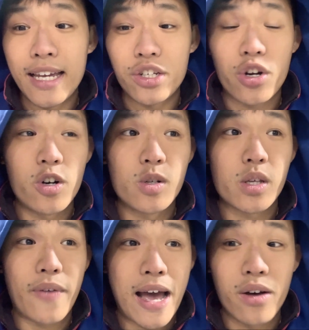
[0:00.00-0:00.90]
in
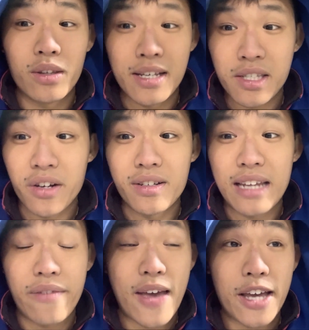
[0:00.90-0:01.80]
terms of how this sudden
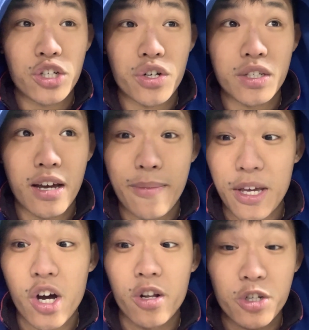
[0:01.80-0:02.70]
death extra time
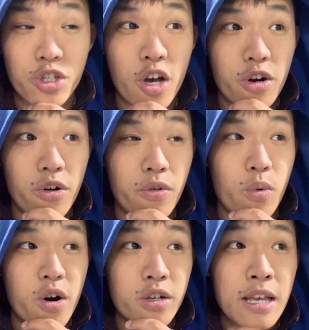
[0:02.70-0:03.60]
in college soccer
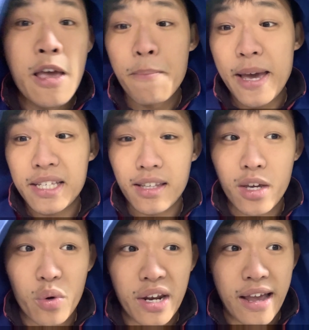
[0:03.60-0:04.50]
works.
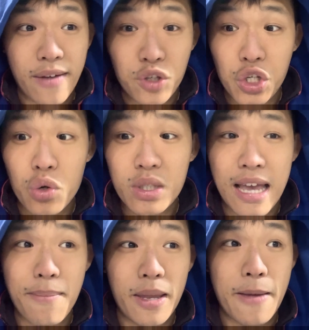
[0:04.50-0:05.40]
Basically, we're going to have two
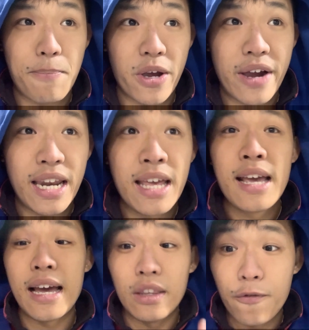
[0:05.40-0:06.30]
10-minute period,
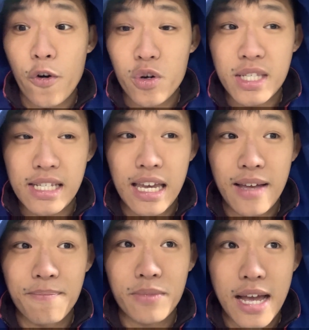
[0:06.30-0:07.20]
and the first
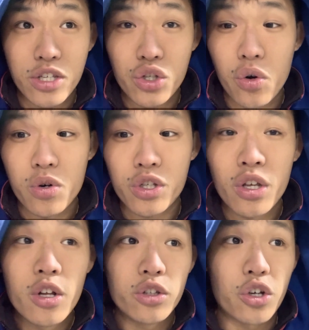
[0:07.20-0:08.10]
team that scores
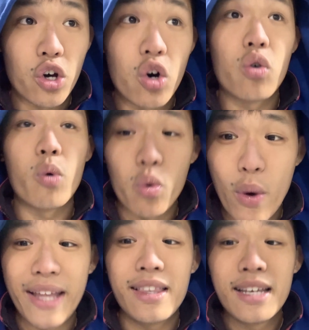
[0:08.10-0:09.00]
the goal will
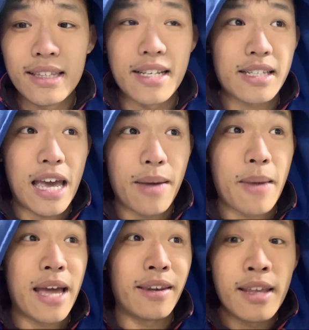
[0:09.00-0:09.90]
win this
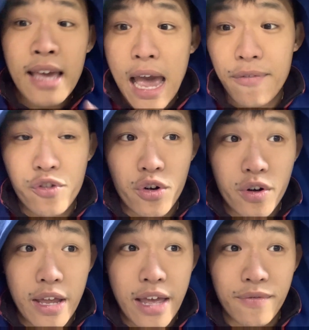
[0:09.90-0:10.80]
game. And
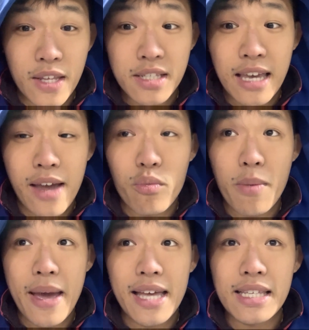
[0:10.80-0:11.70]
after, if this game
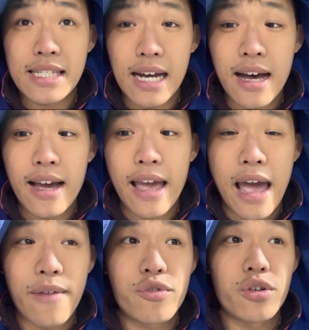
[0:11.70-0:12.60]
remains tied
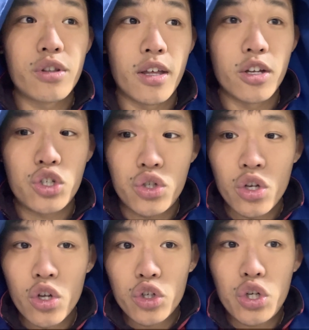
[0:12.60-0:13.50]
after the
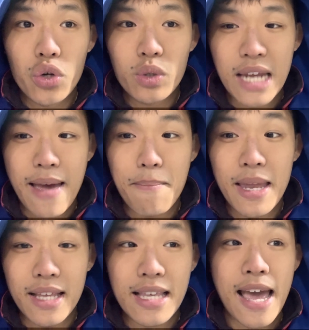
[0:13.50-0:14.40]
two
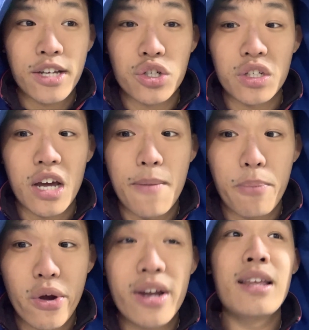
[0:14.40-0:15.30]
10-minute extra time
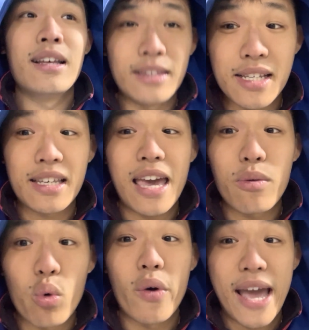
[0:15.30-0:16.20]
period, this
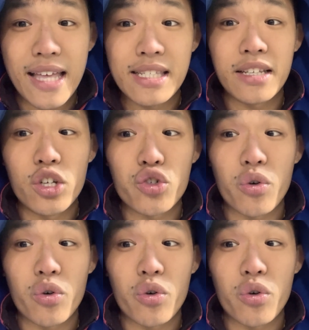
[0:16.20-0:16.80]
game will end in a